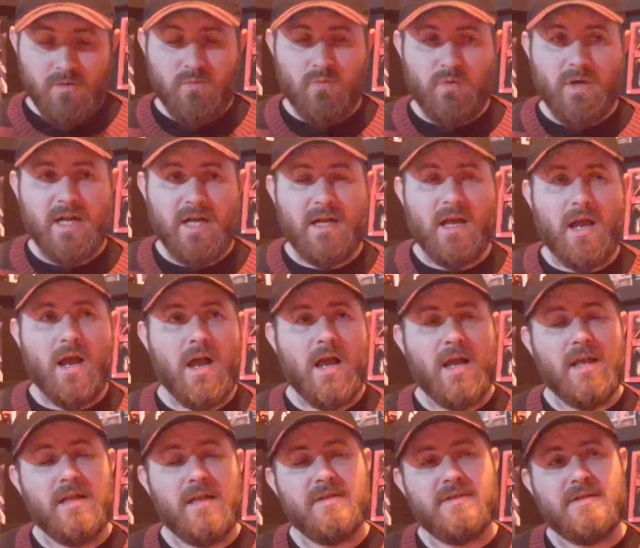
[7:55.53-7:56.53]
red
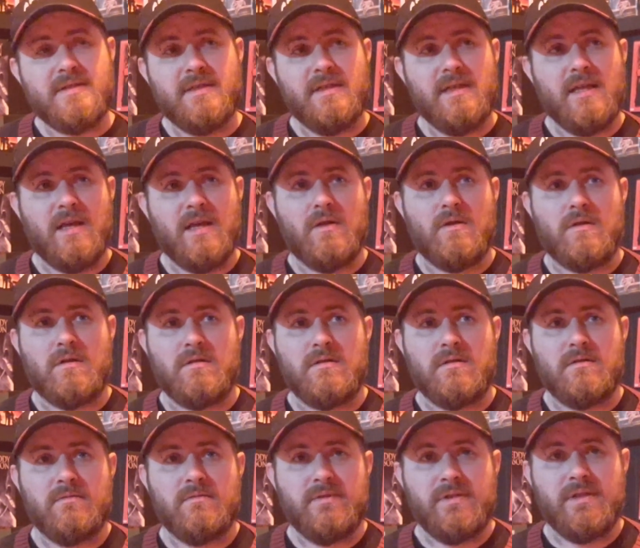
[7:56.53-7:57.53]
eyes,
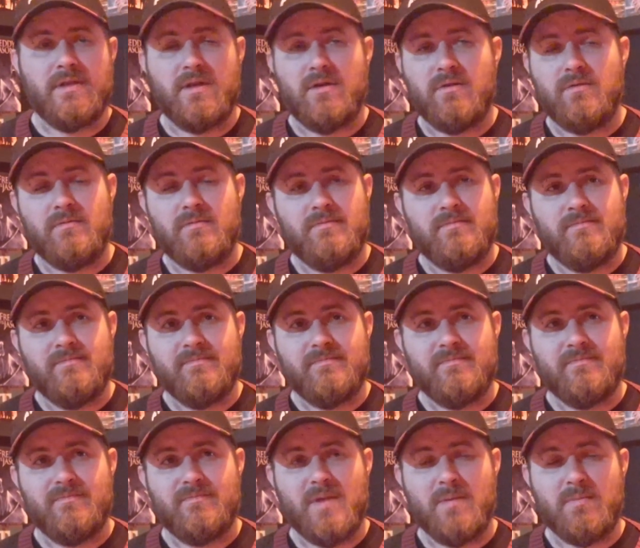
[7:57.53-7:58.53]
or, you know,
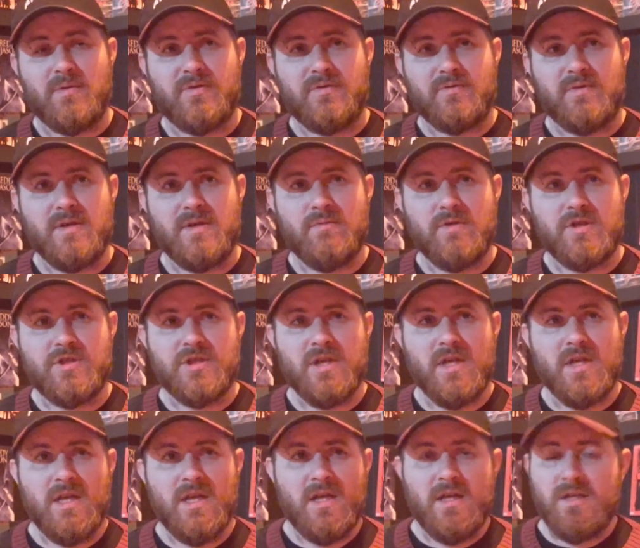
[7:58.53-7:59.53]
number 3,
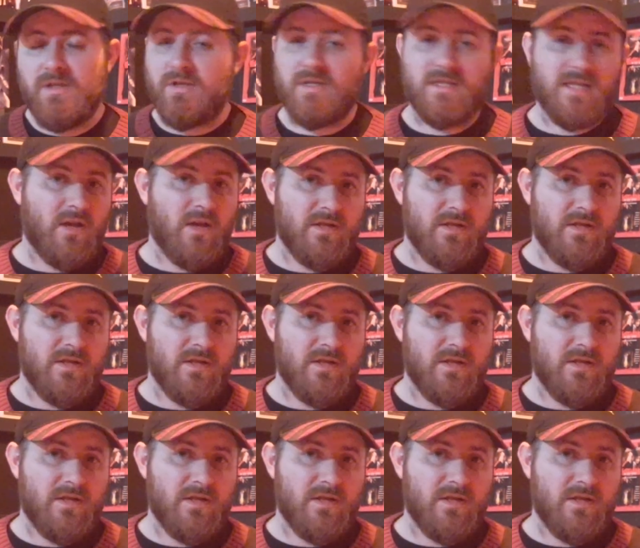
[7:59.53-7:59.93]
which you can